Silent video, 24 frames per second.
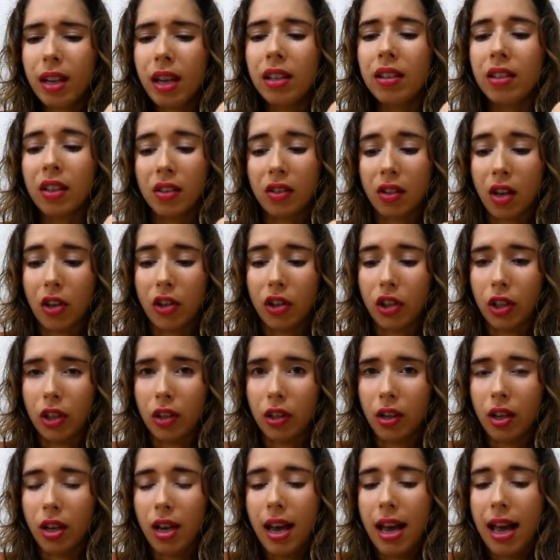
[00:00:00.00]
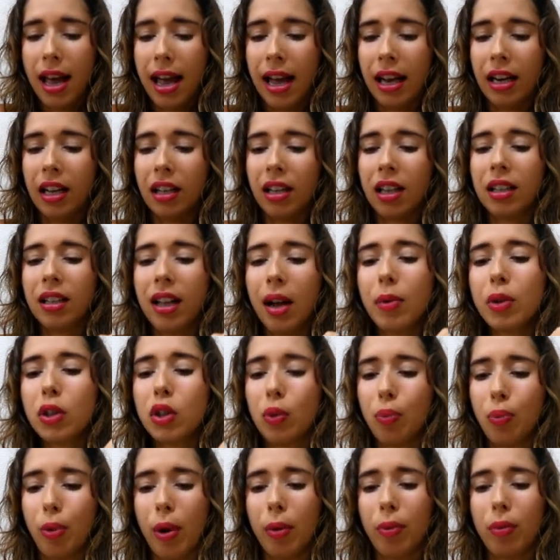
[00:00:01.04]
discussion. And I think that was
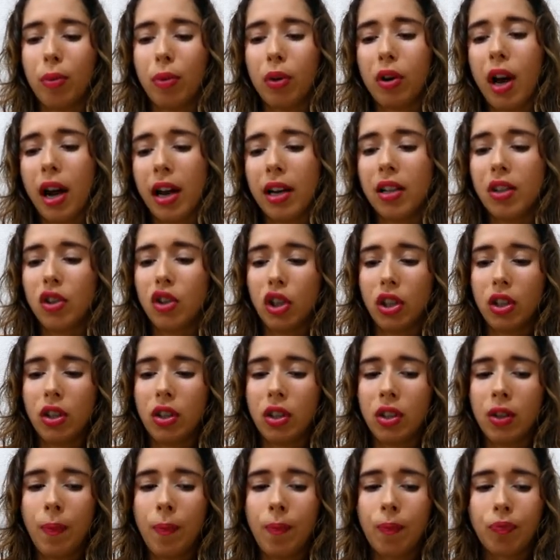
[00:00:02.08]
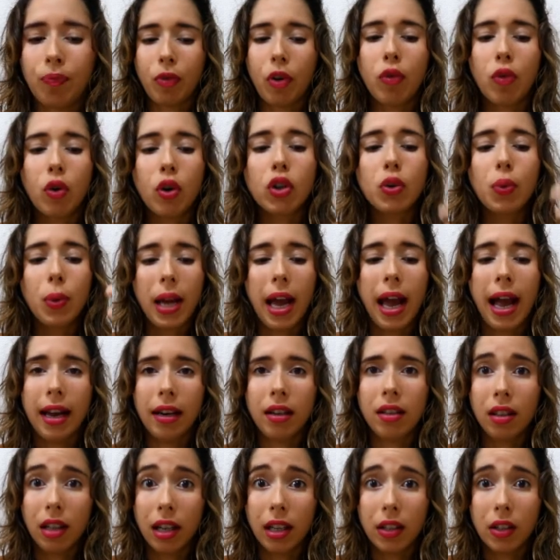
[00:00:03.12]
the problem. We're kind of just, of course we
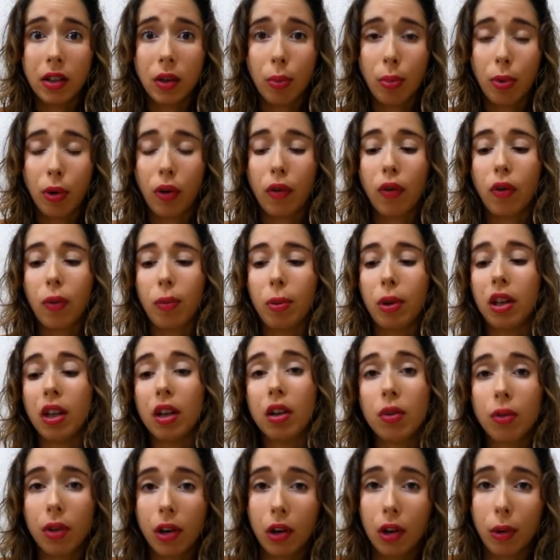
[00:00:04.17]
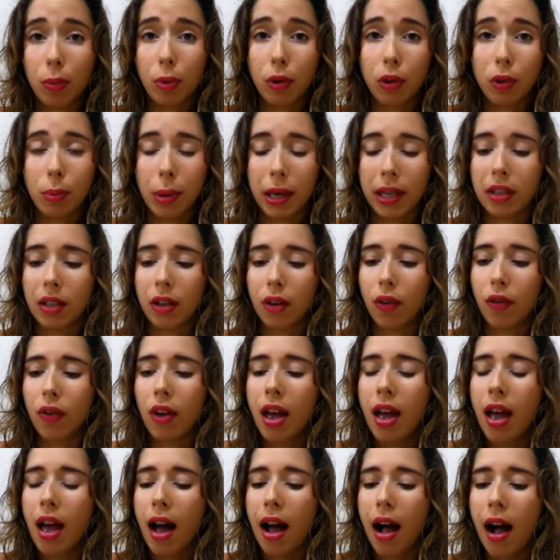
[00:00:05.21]
analyze the book from a literary perspective,
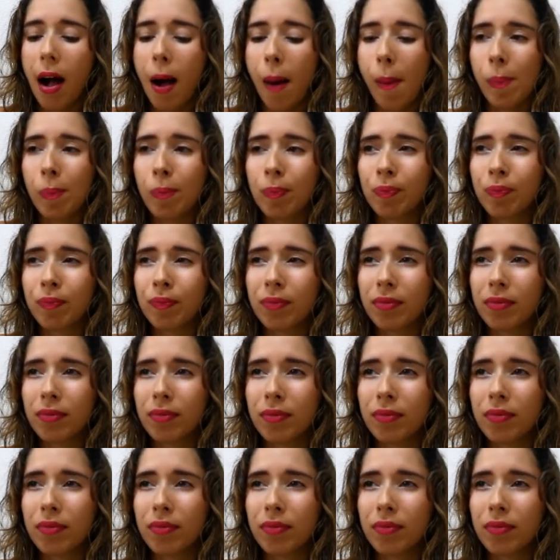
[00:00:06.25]
but